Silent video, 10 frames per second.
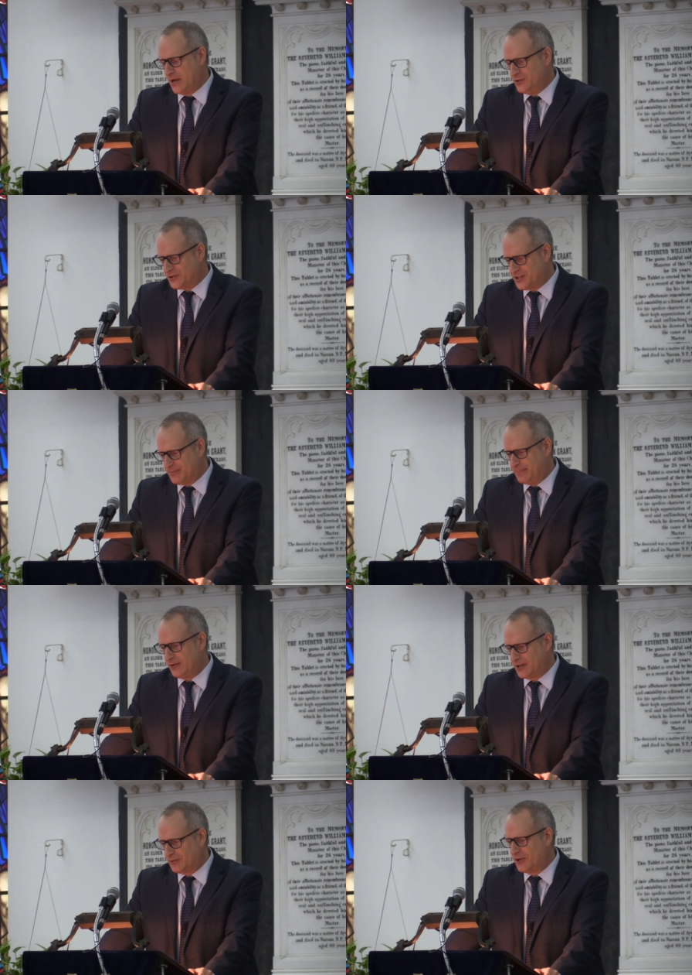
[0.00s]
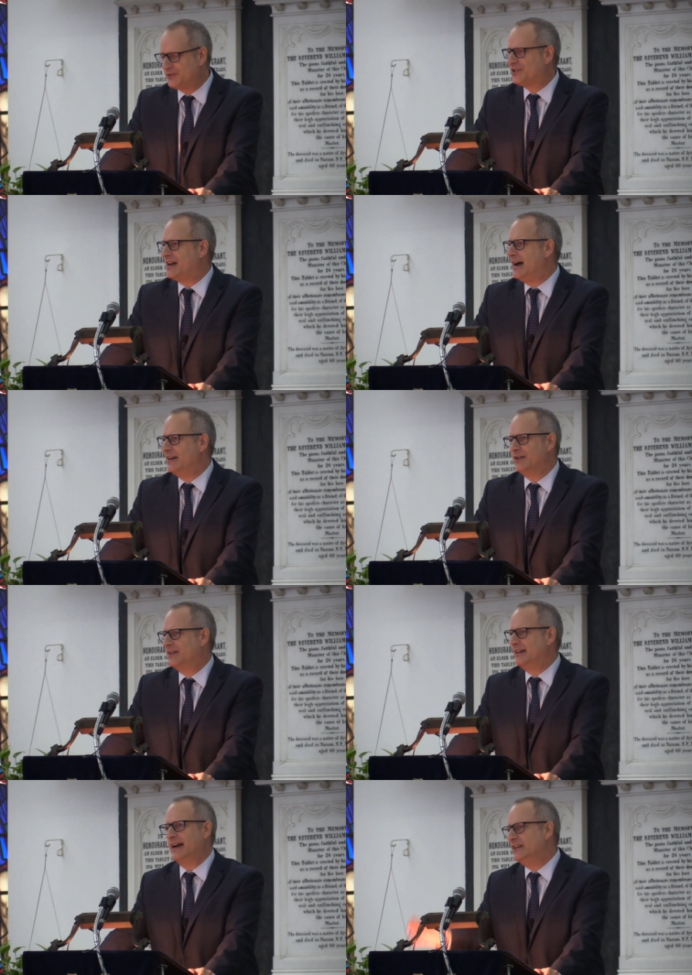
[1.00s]
and your spirit grows
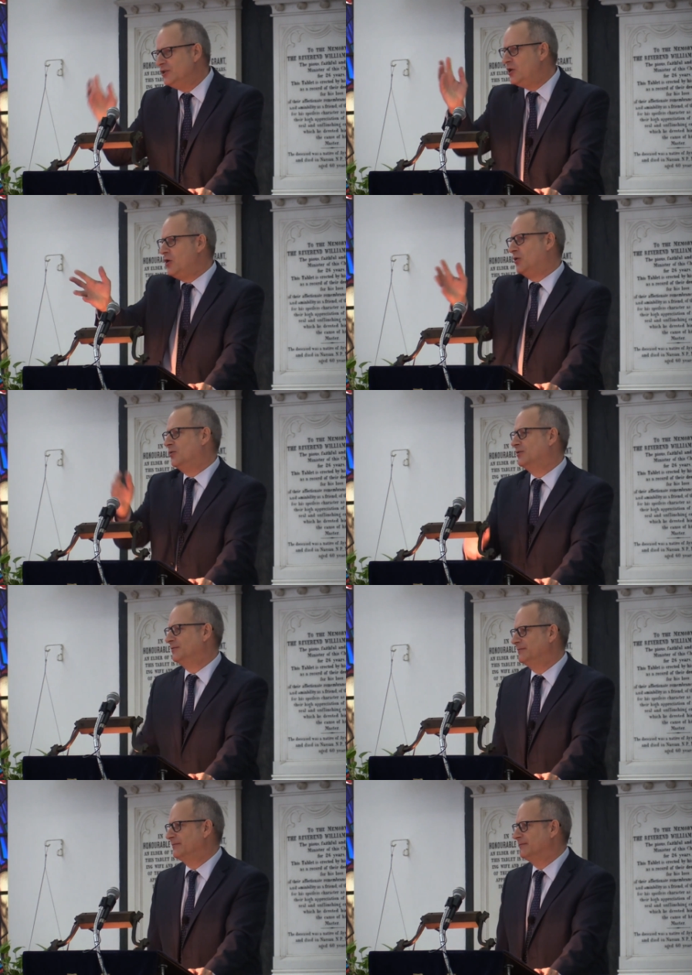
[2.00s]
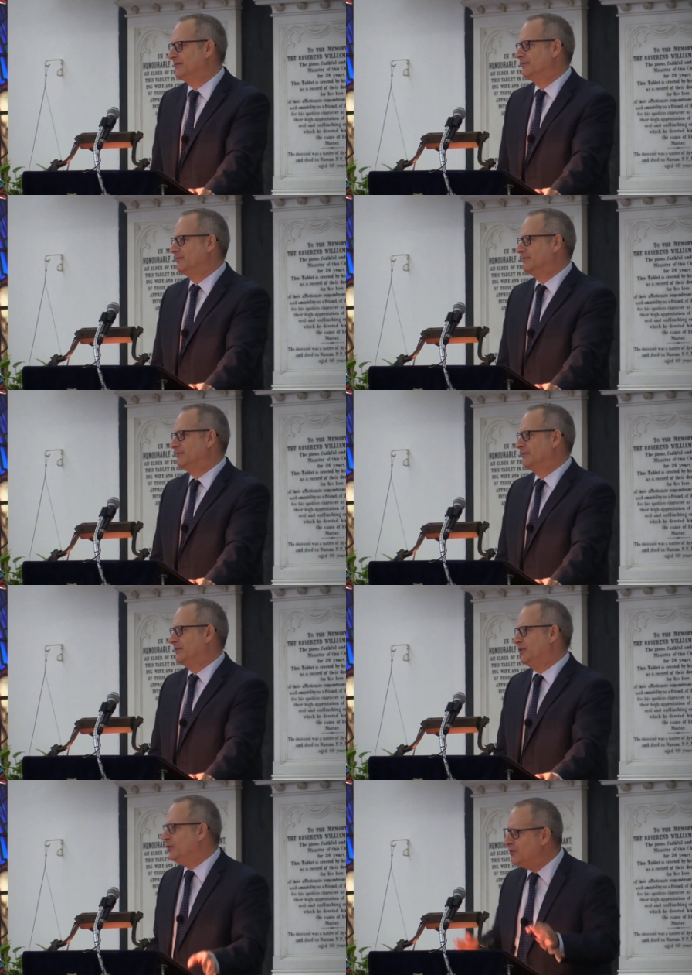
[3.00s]
tired. And I know,
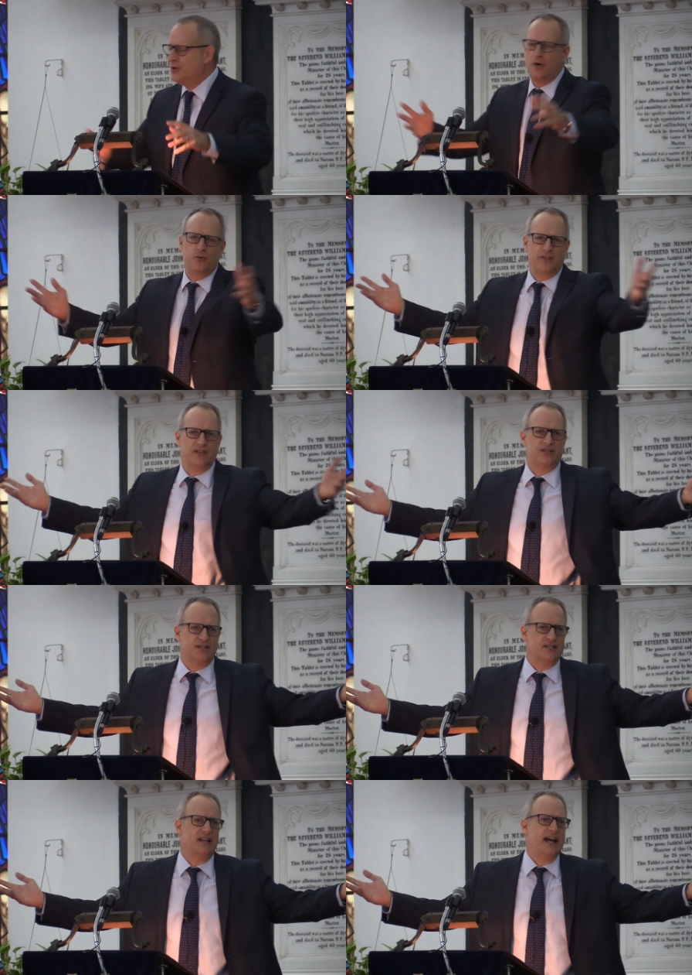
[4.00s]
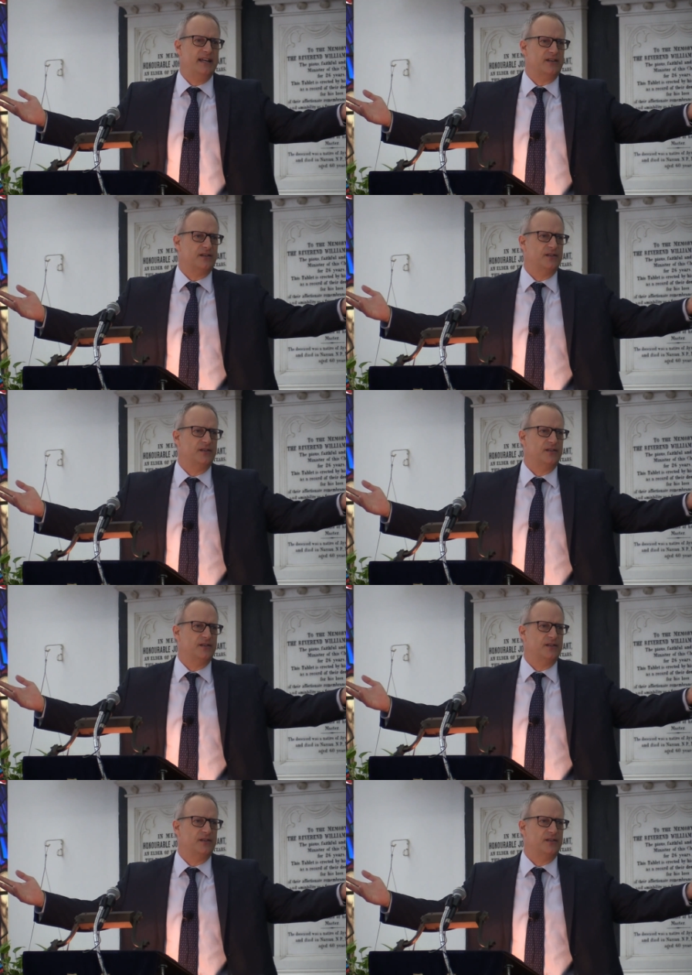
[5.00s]
you know what this is like.